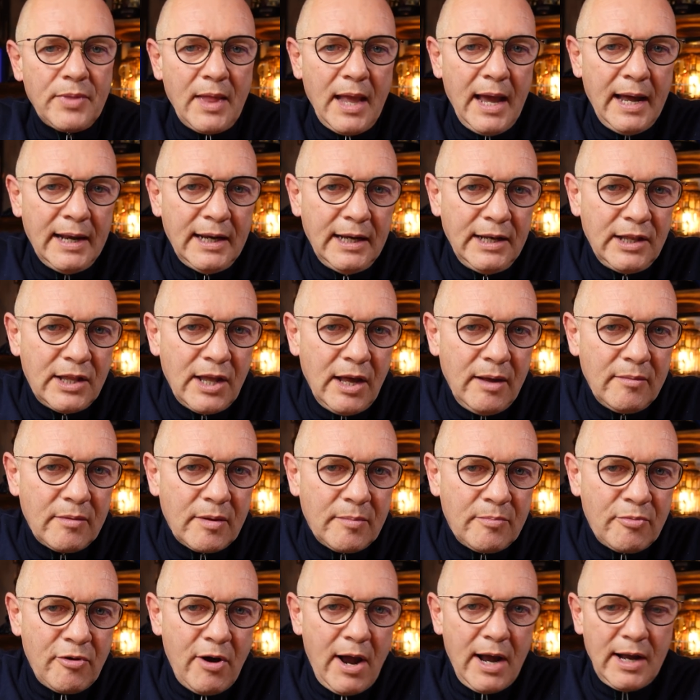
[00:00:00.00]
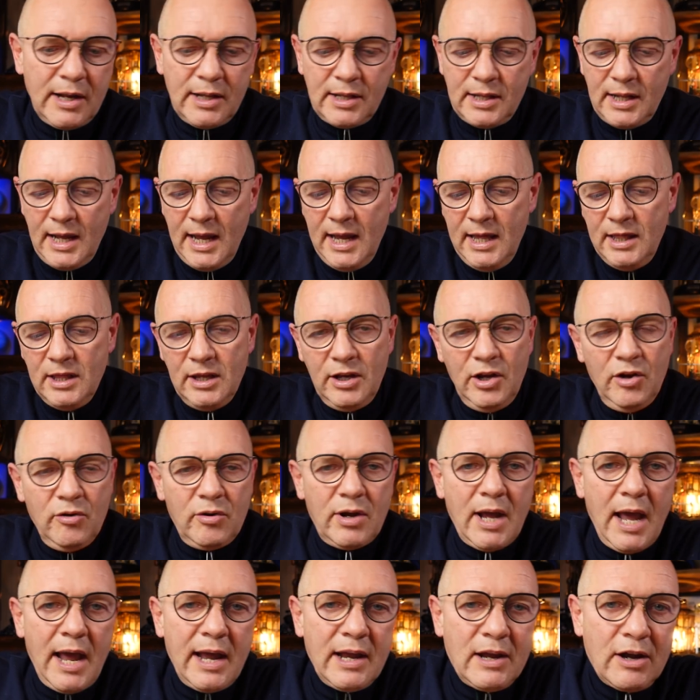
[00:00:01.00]
And in terms of price, in the
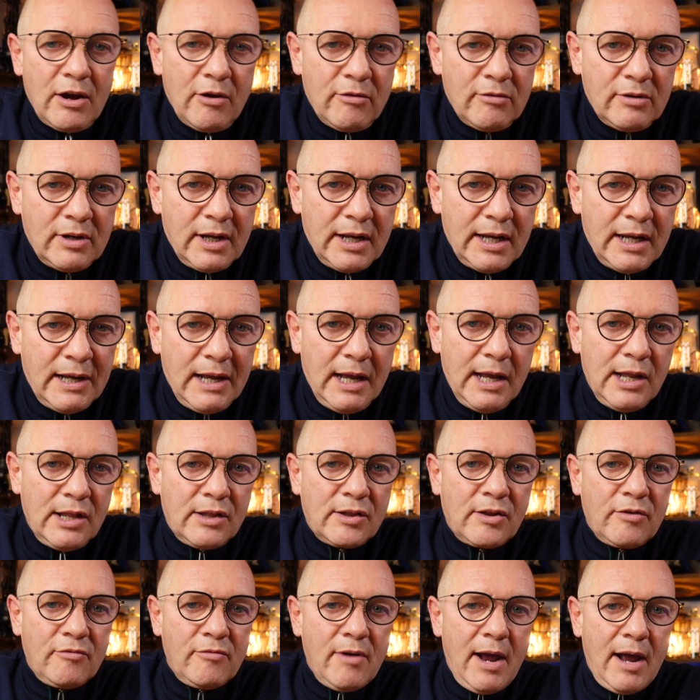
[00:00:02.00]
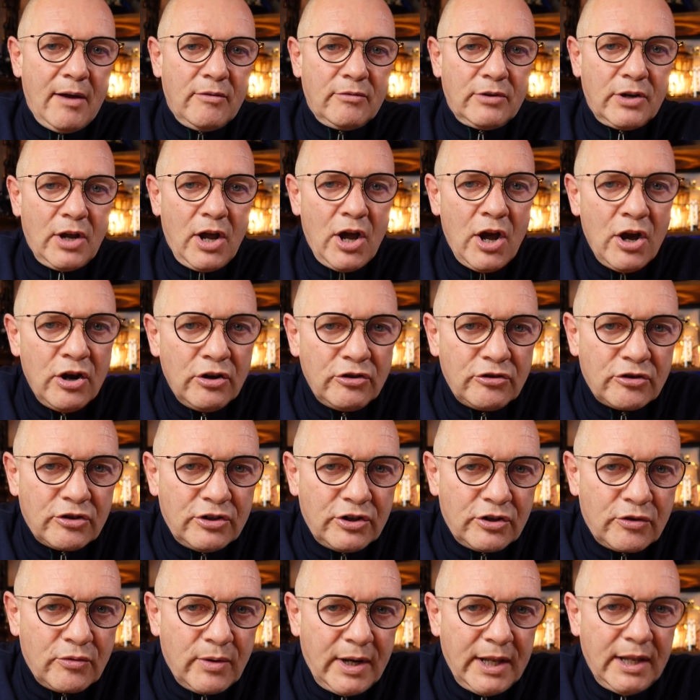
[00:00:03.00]
UK currently, it's around
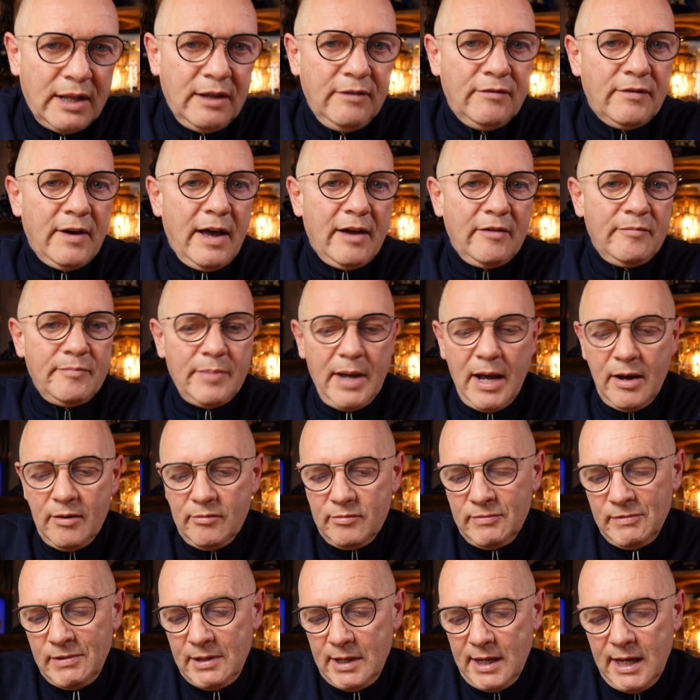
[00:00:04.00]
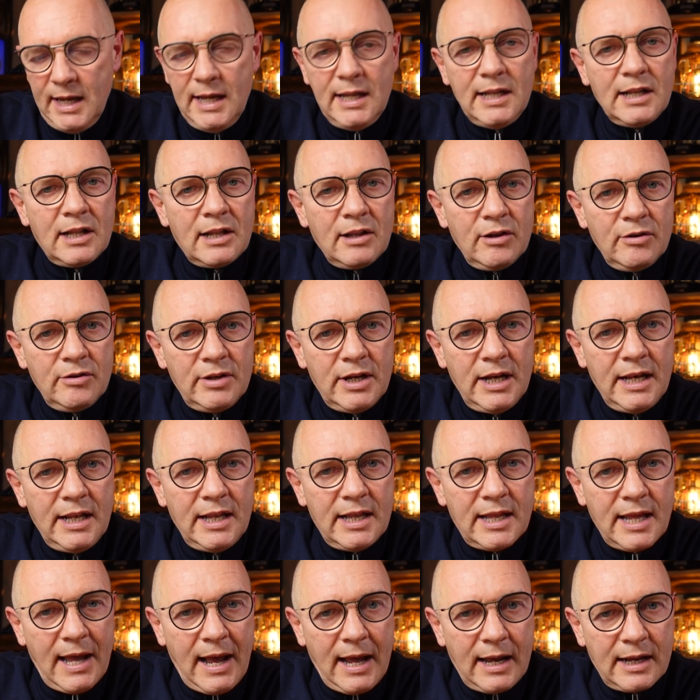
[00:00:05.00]
£125, including
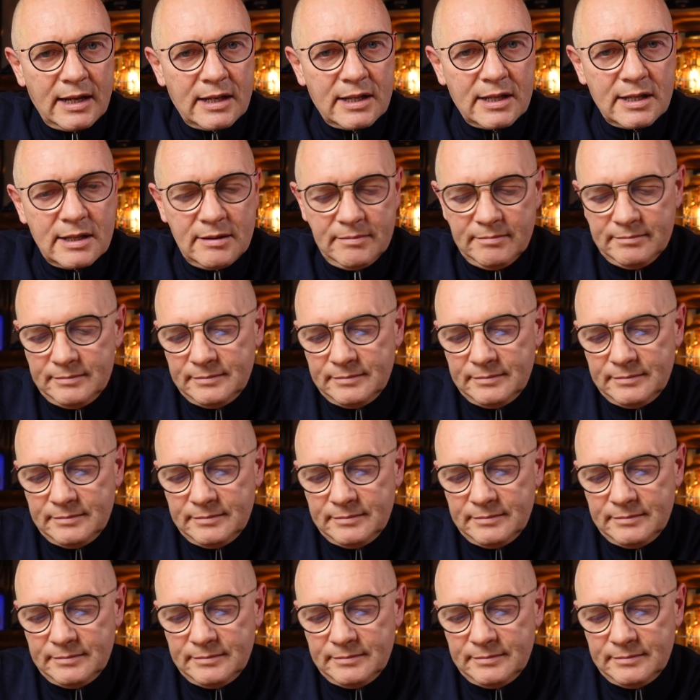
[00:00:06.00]
tax.